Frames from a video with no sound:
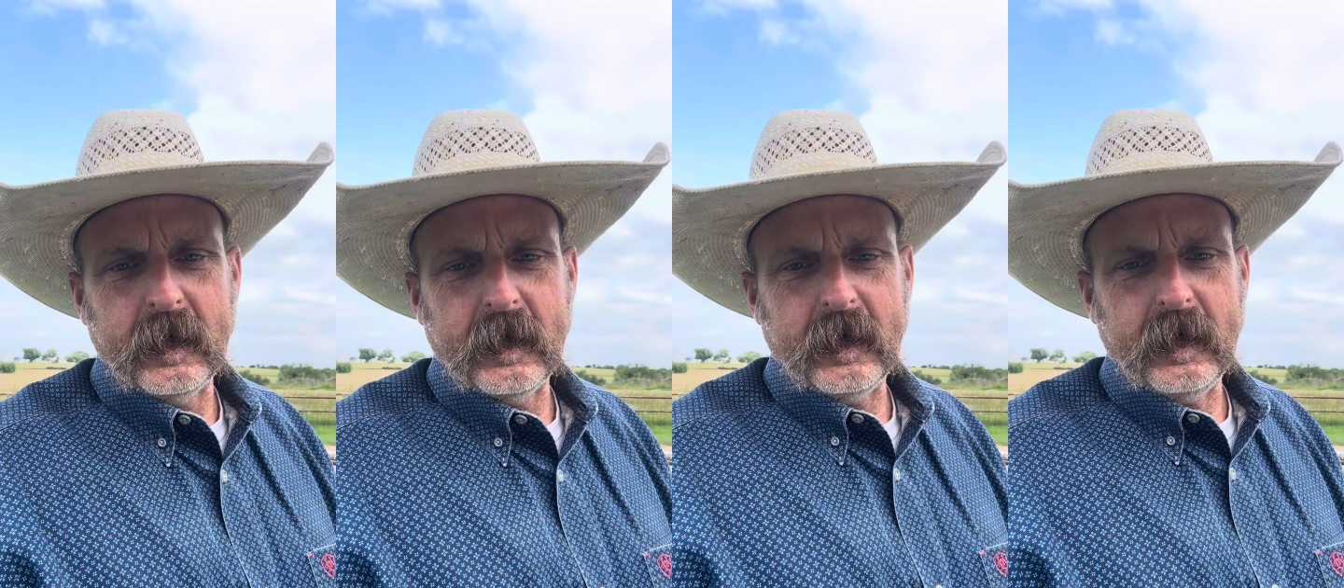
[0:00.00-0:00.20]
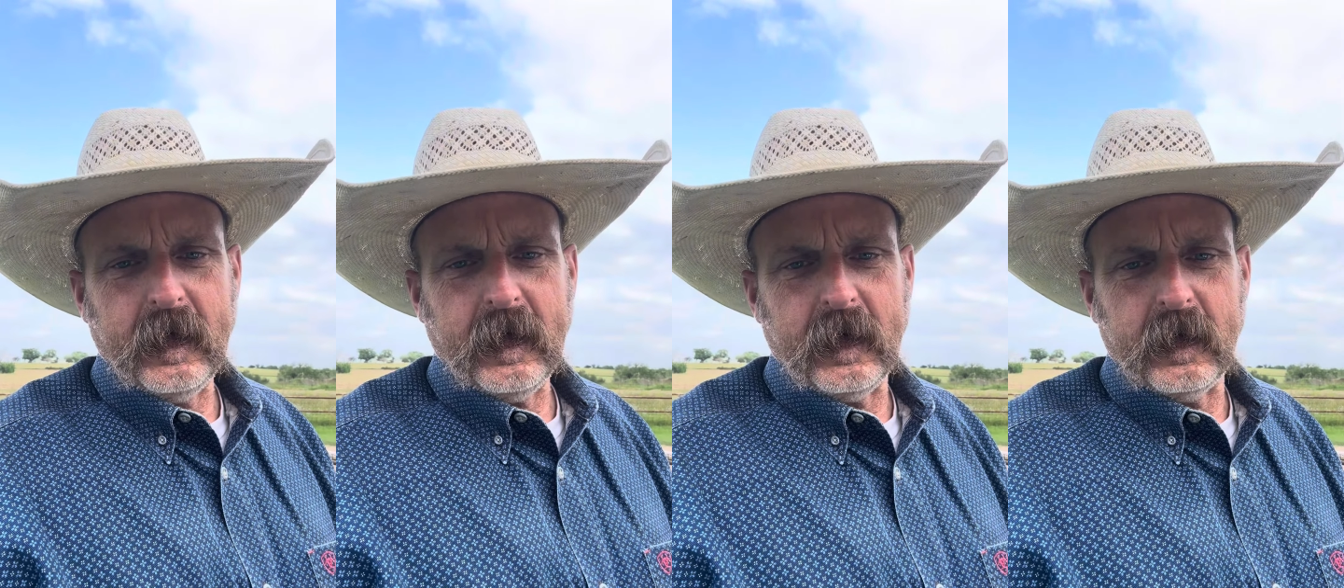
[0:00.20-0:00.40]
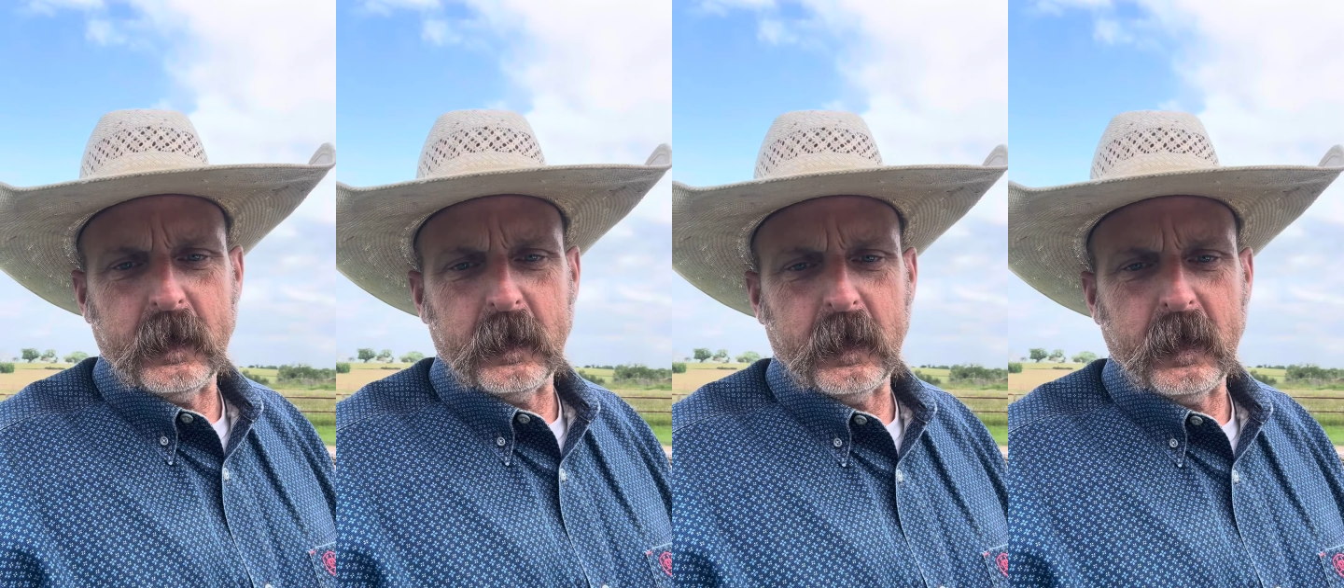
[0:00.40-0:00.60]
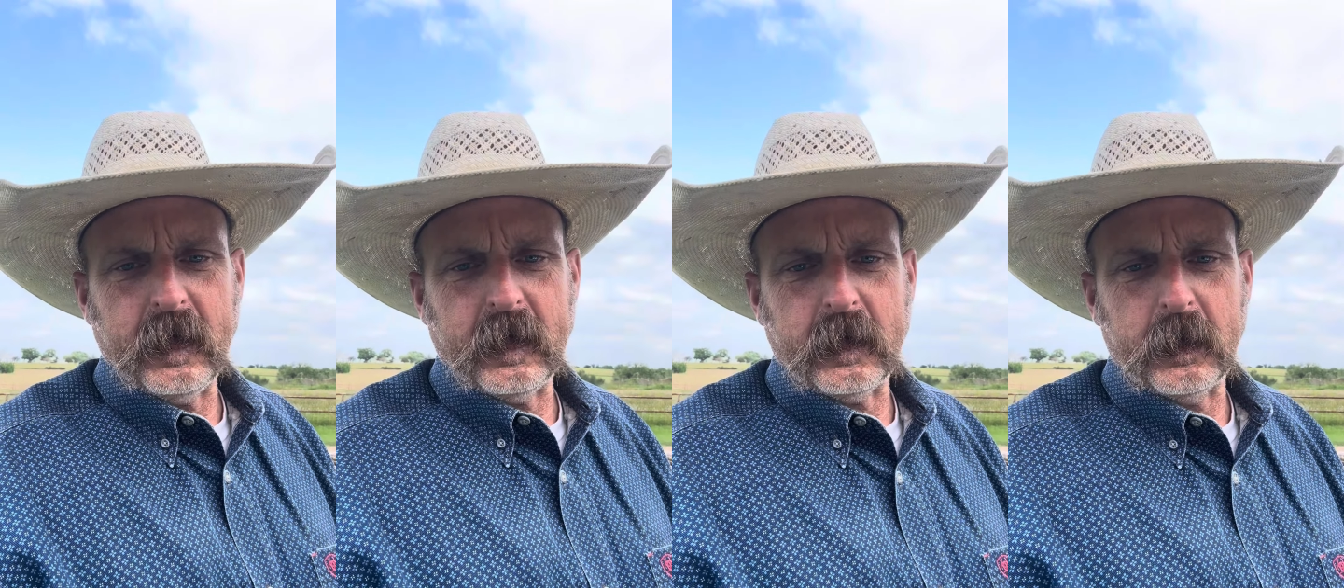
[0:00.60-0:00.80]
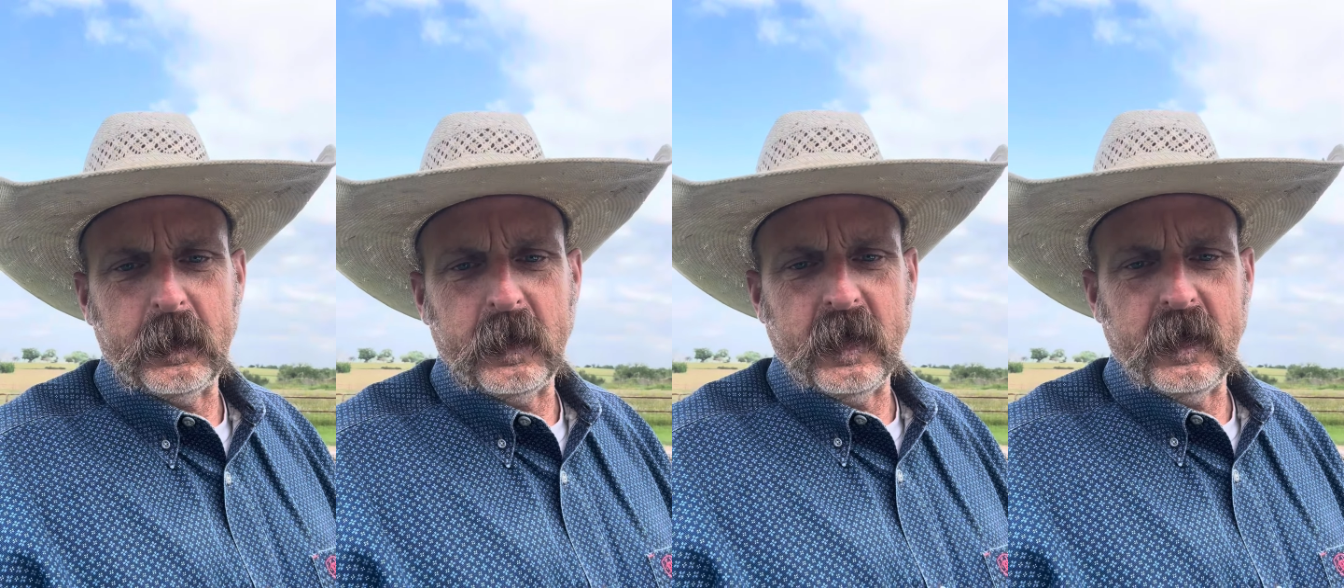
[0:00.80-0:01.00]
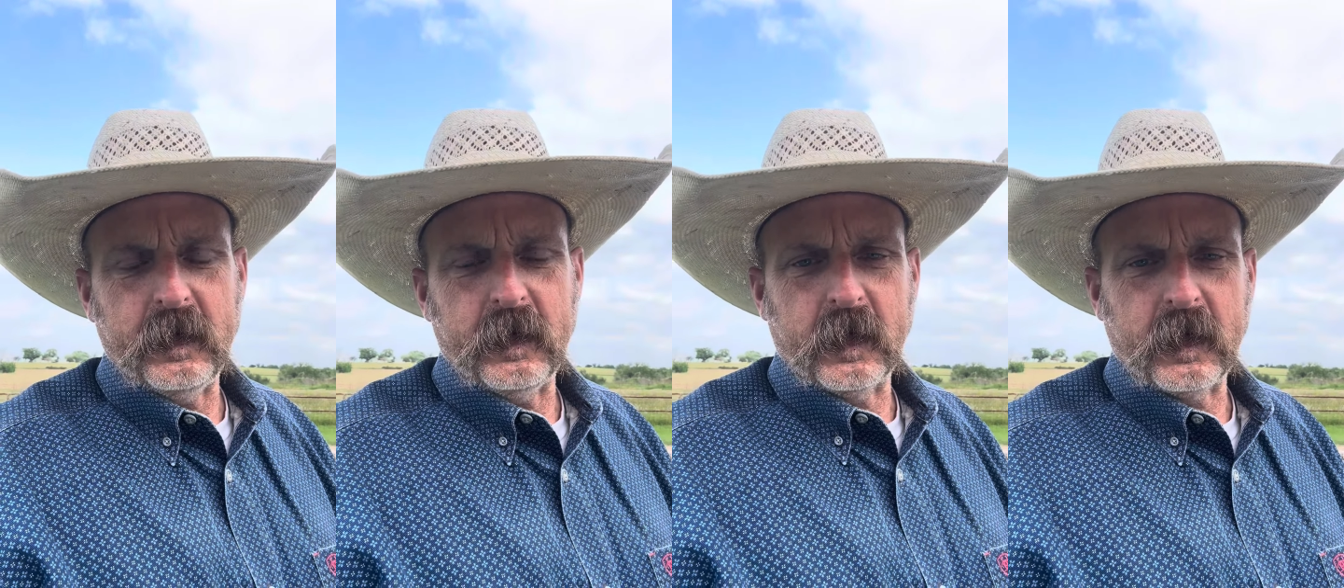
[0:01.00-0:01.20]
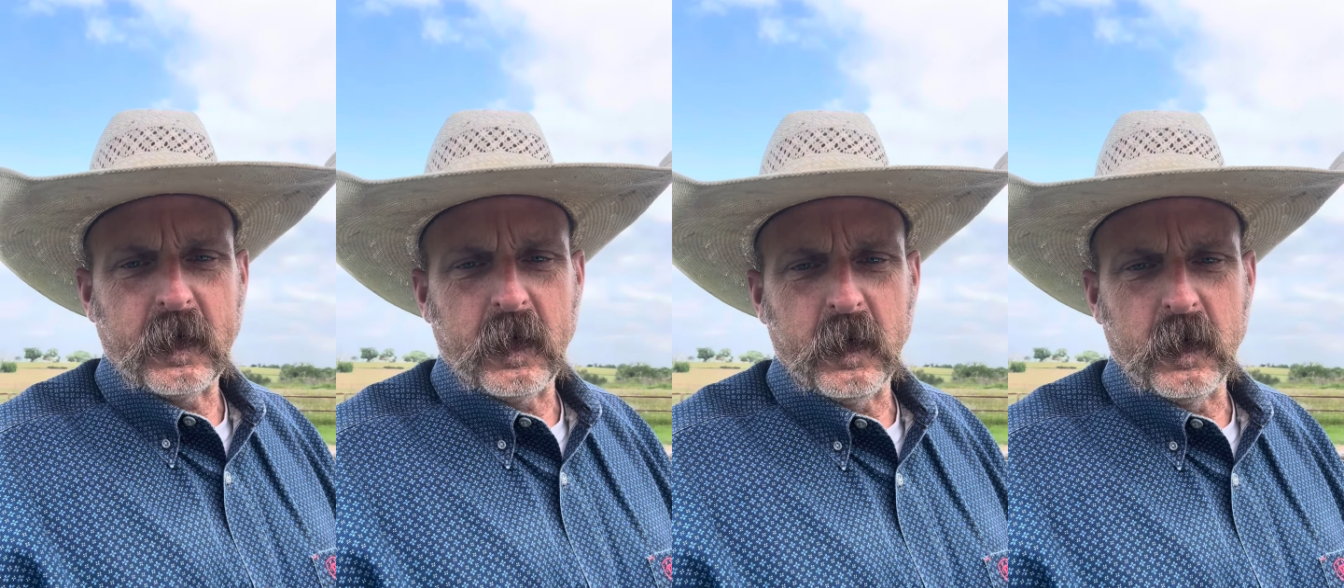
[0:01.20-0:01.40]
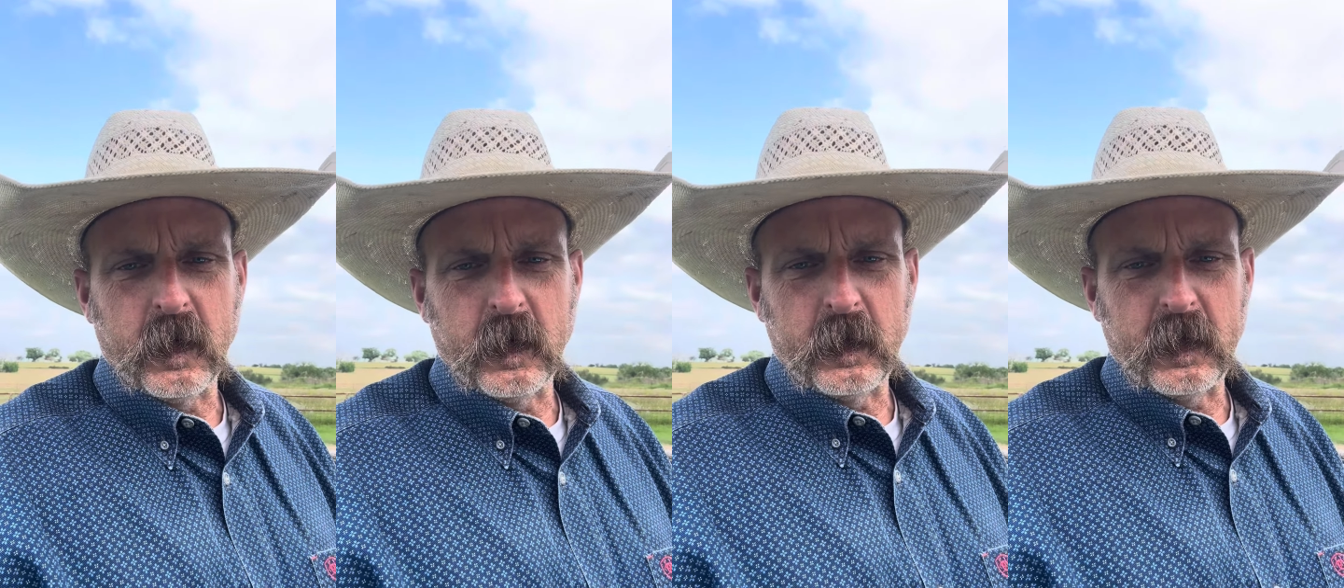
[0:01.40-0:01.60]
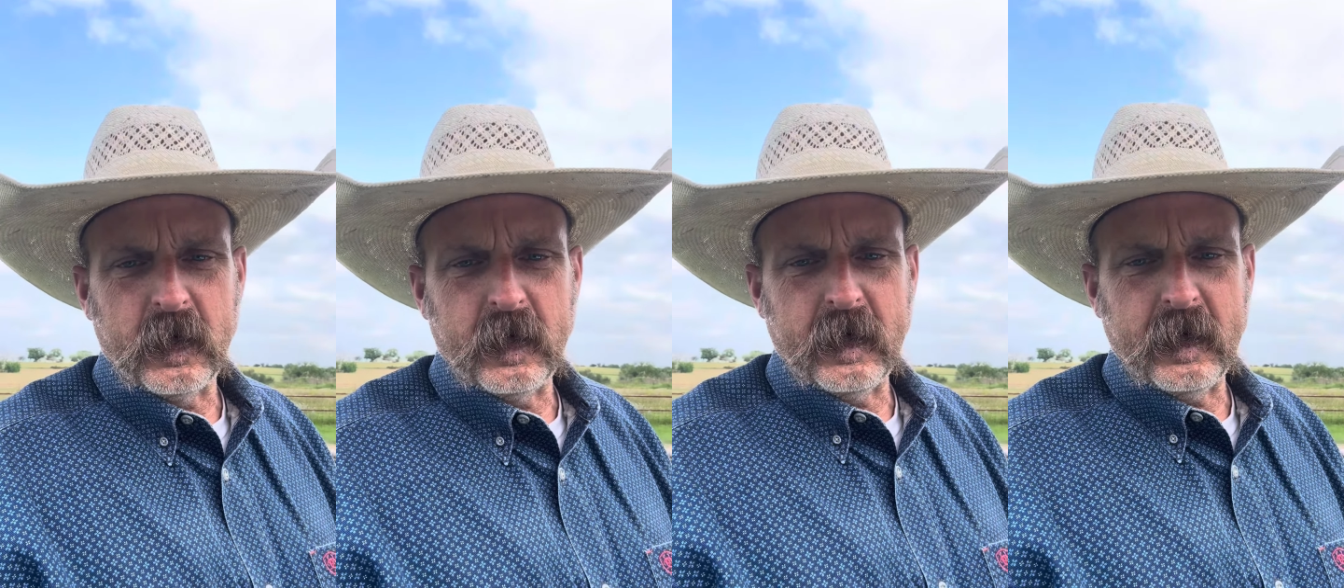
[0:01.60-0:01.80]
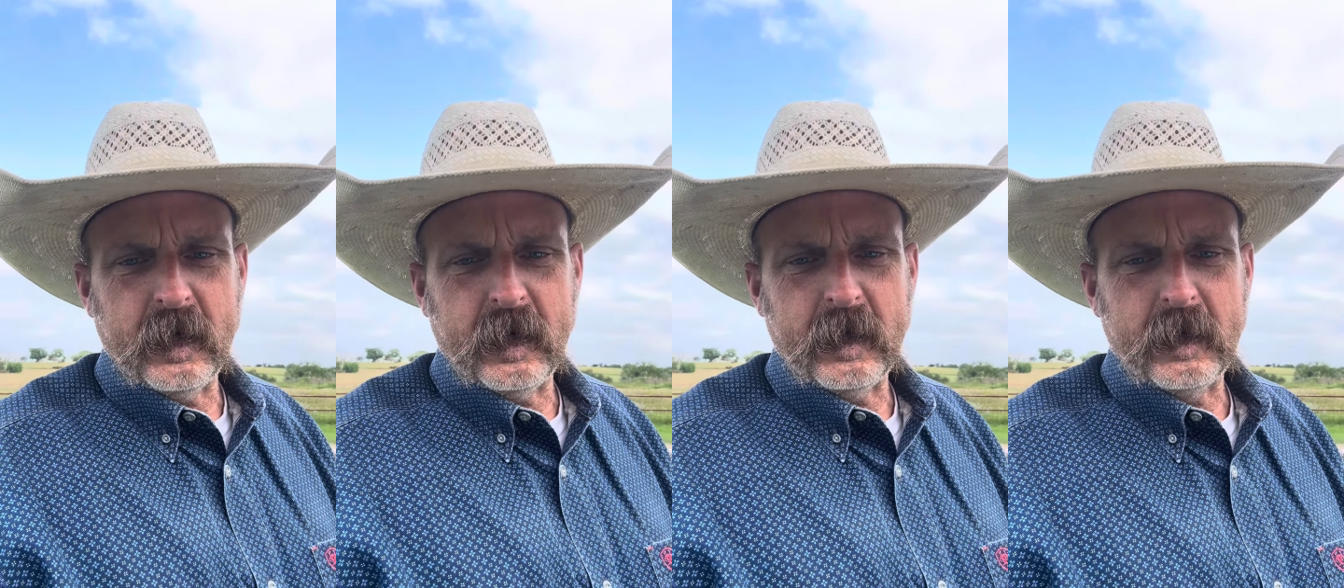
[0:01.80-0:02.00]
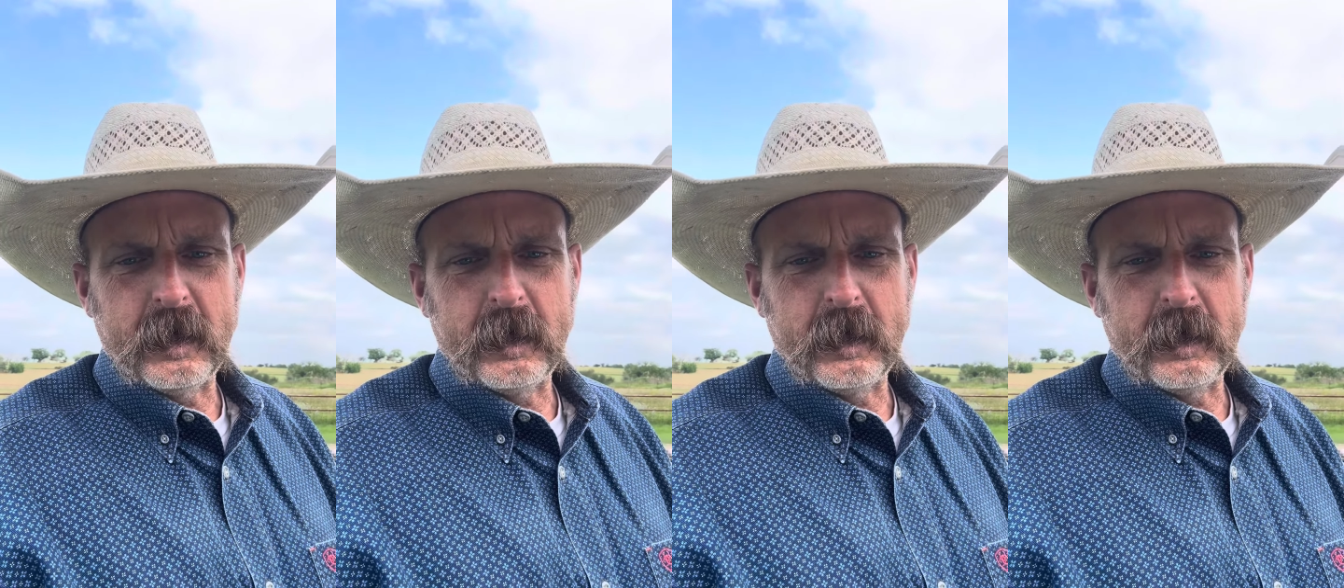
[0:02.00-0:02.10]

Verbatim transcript: daddy's recipe for cornbread.